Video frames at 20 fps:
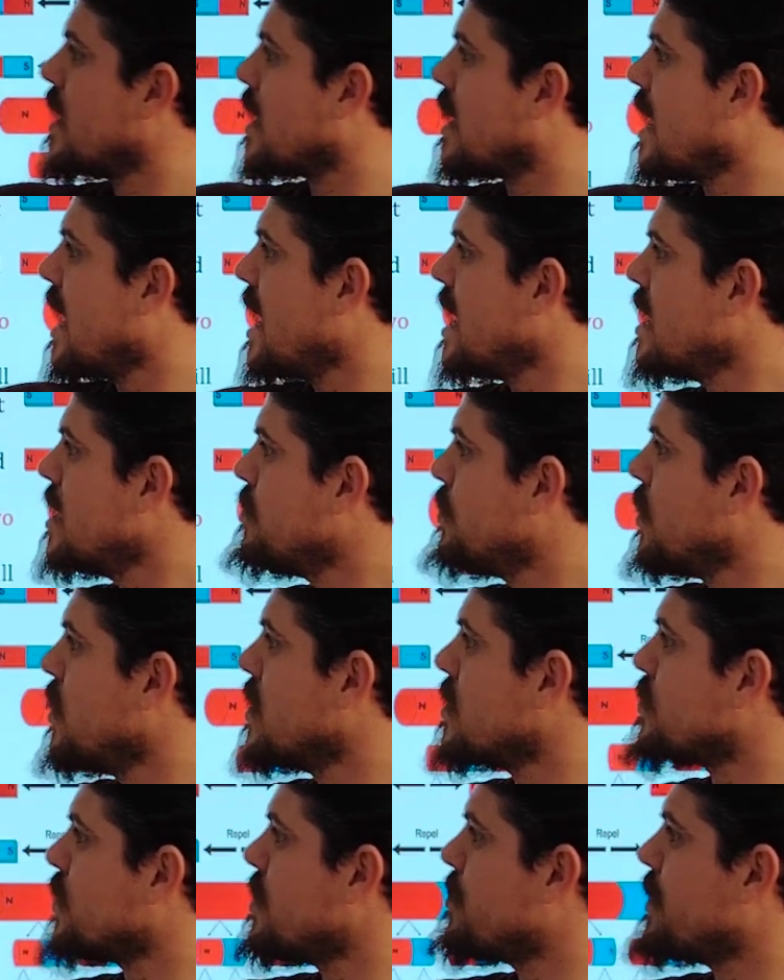Like
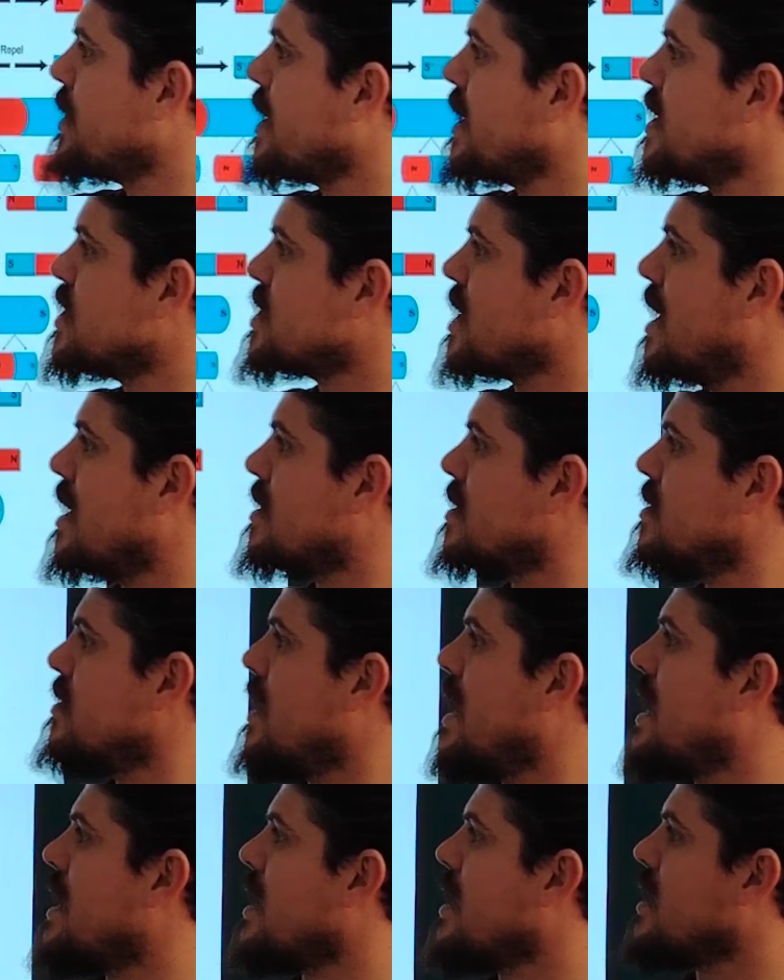poles repel each
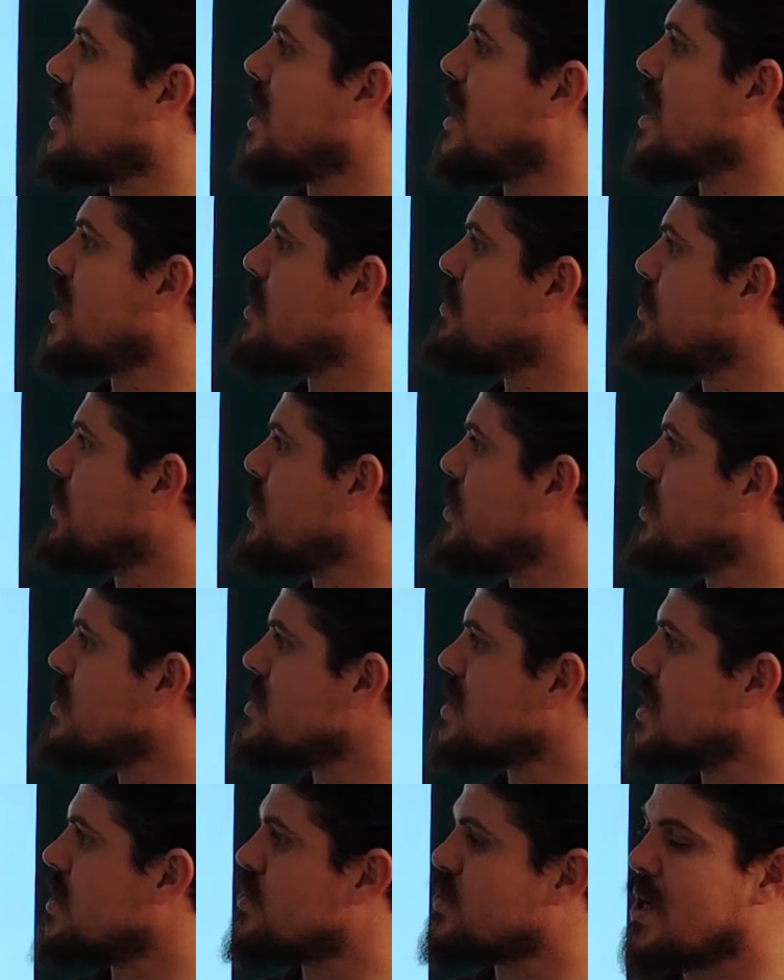other and unlike
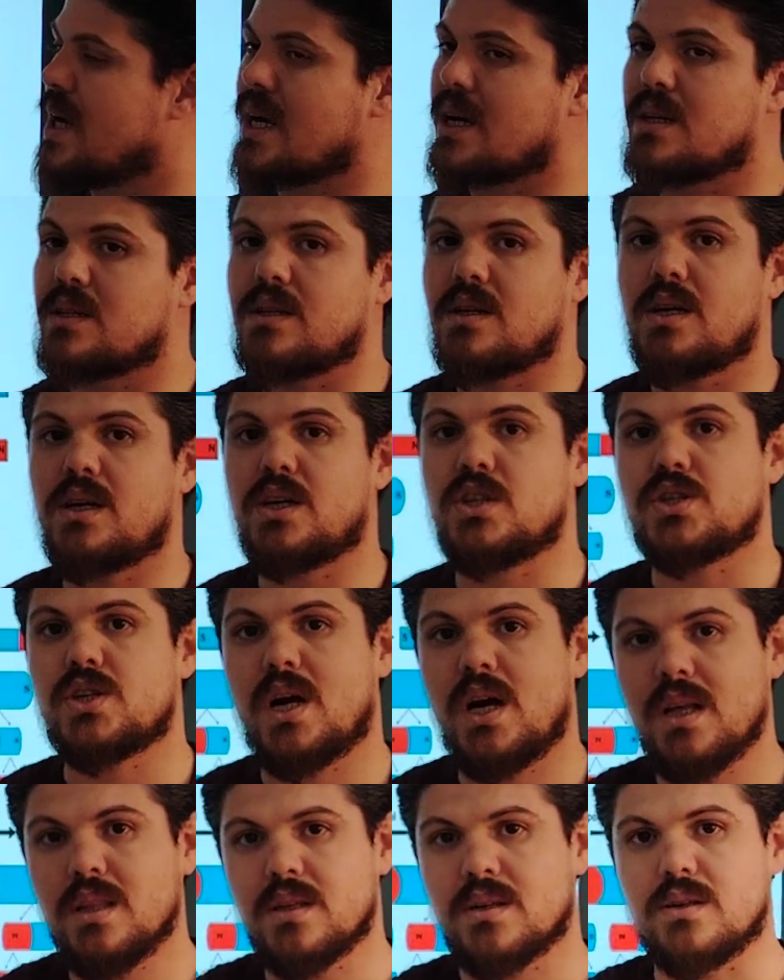poles attract each
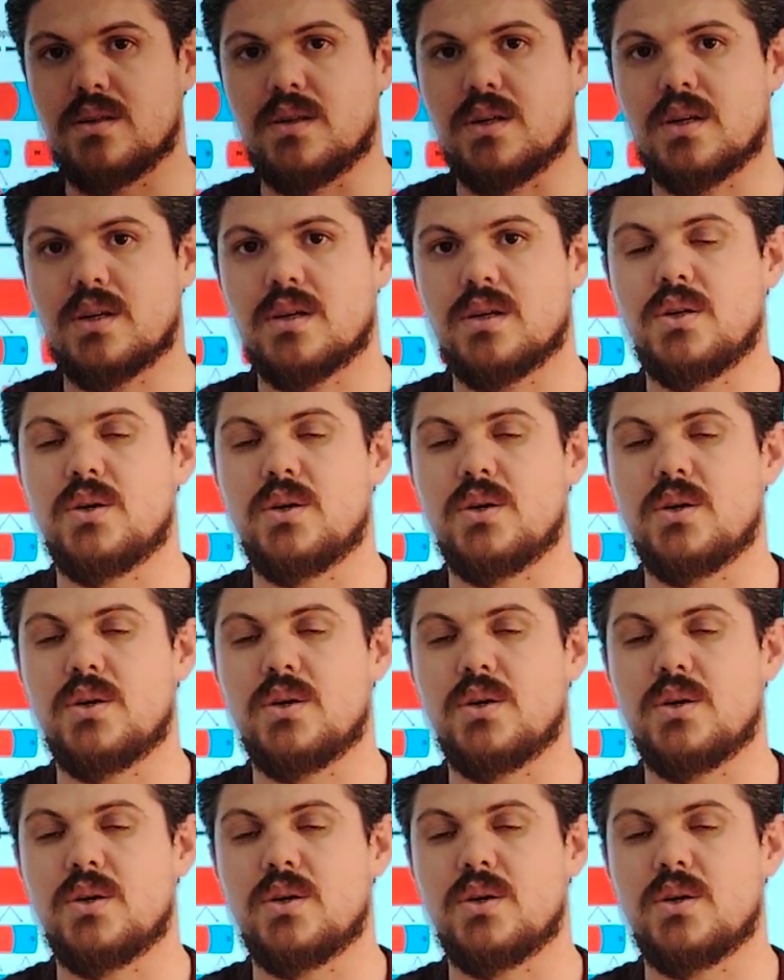other.